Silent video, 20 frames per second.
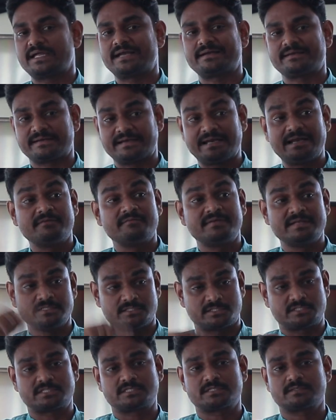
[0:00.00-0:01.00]
that
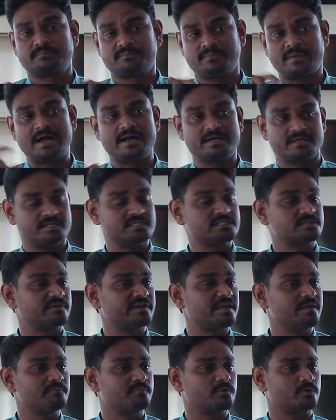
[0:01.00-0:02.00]
relevance part is
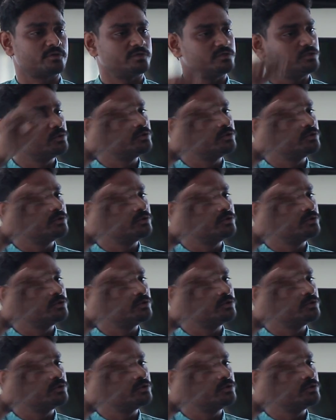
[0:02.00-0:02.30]
very important.